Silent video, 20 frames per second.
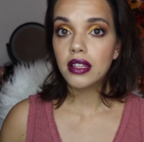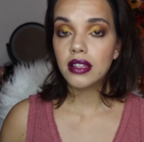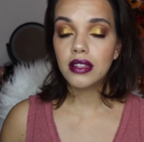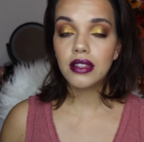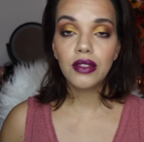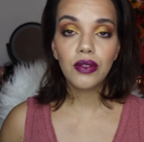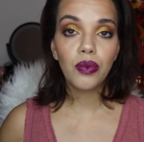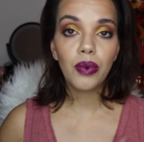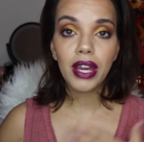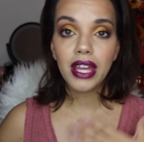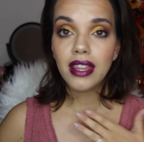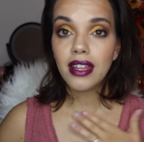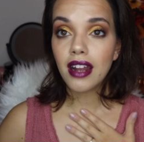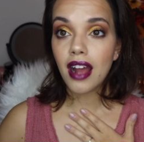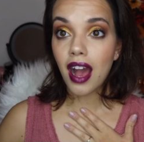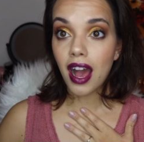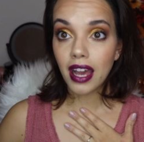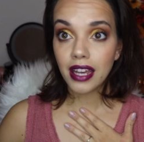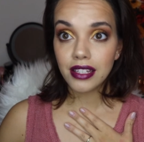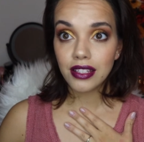The way that
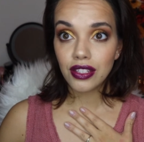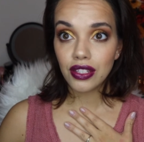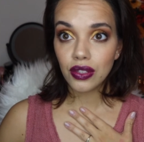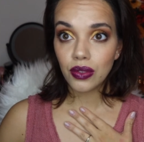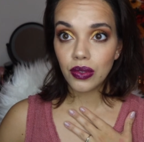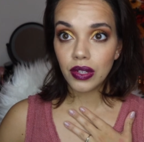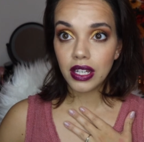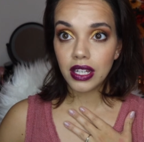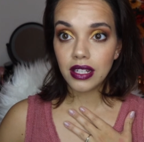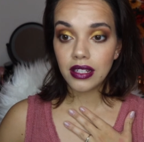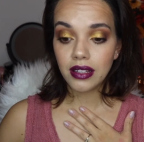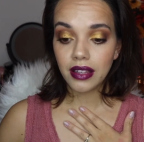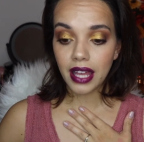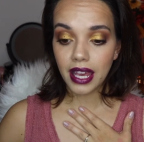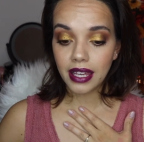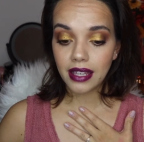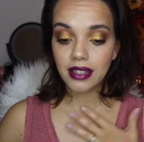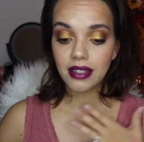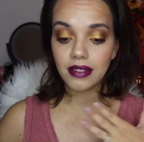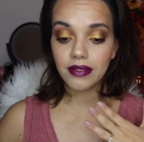I do it,
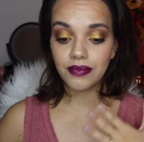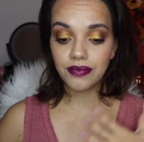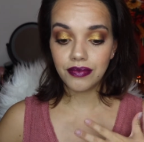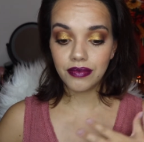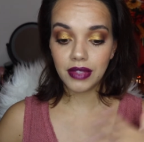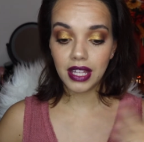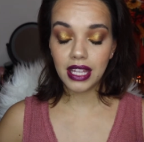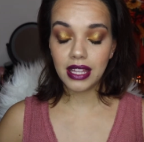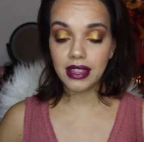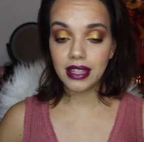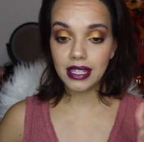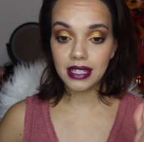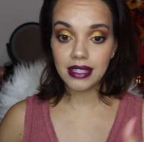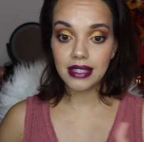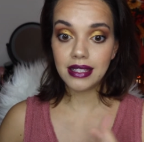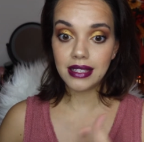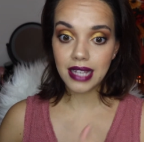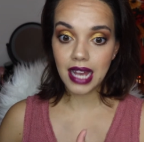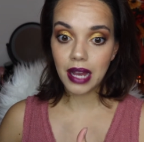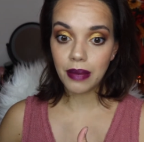like in these
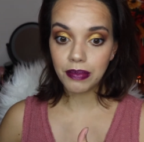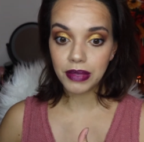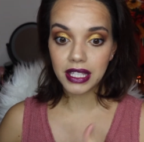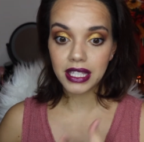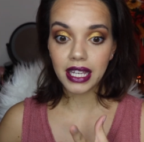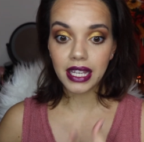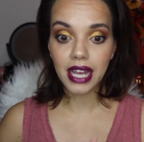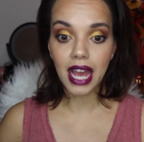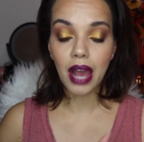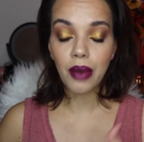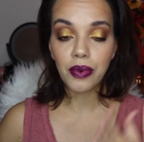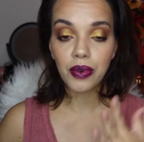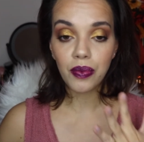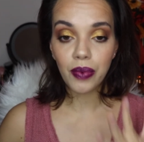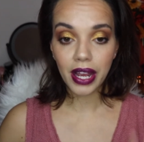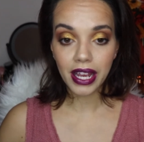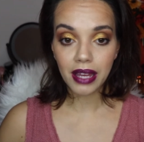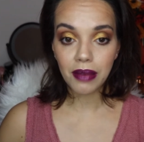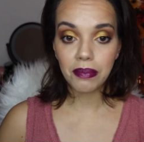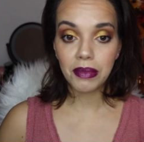steps, like I would
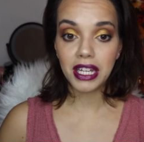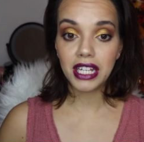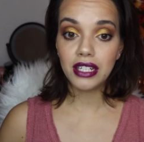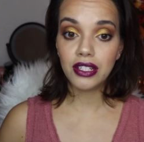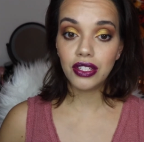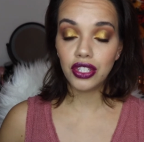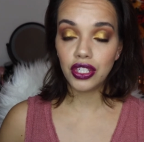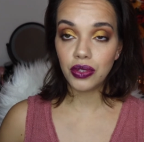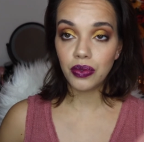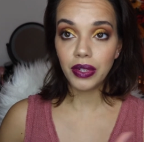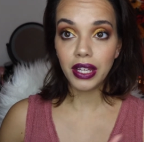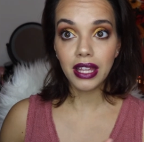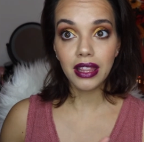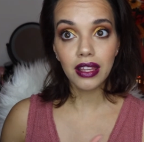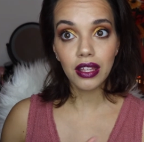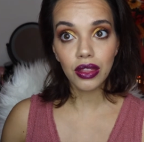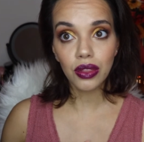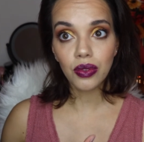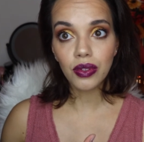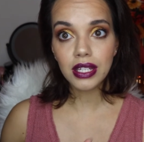recommend doing
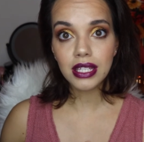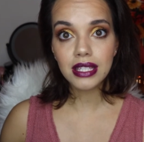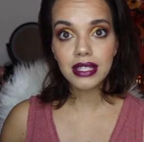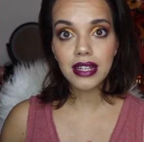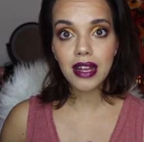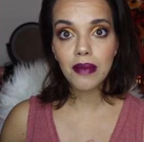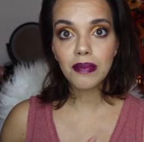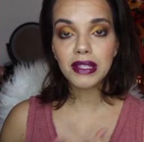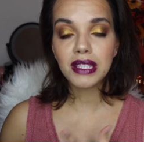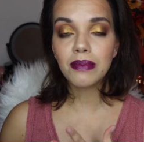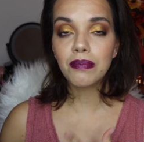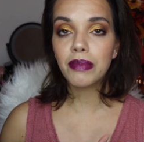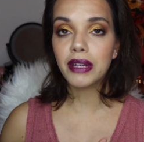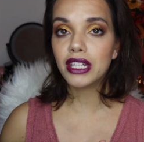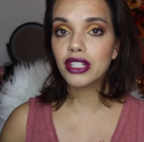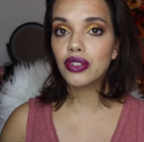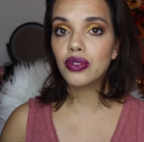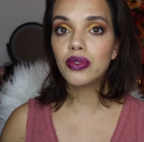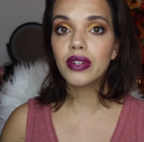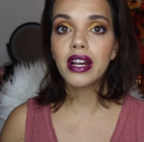the 3 steps,
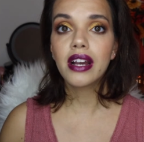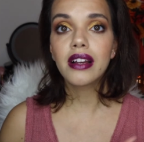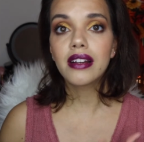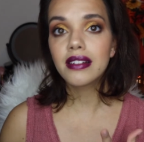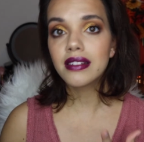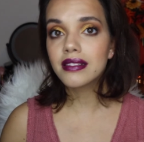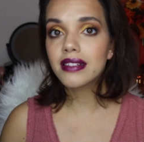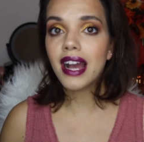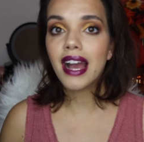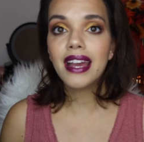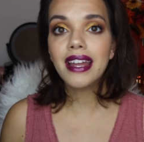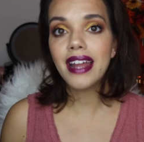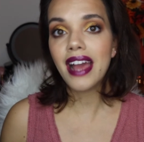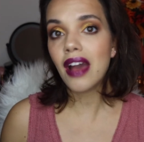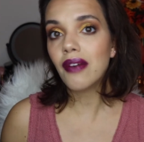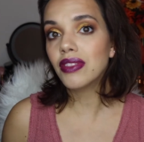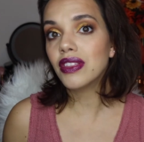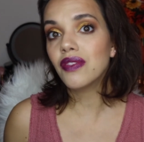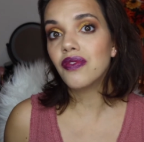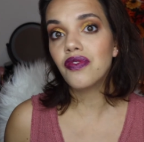but you kind of
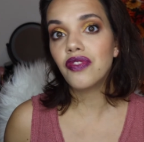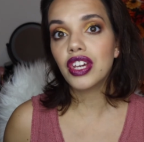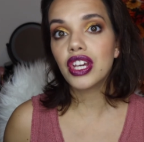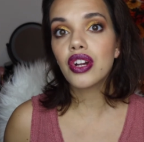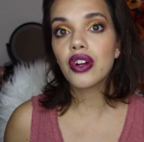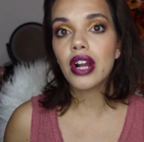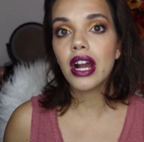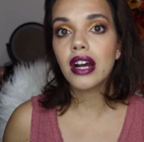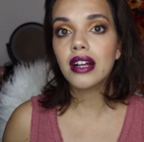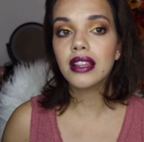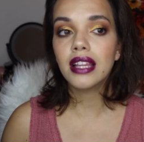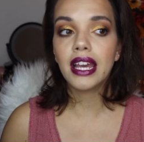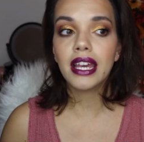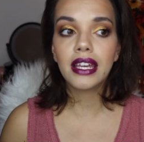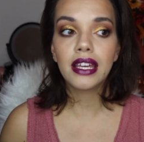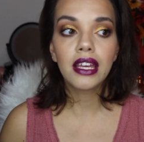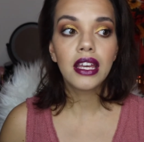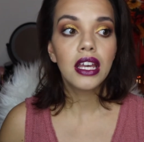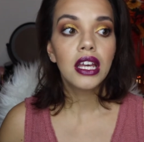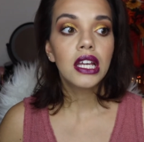have to figure out, like,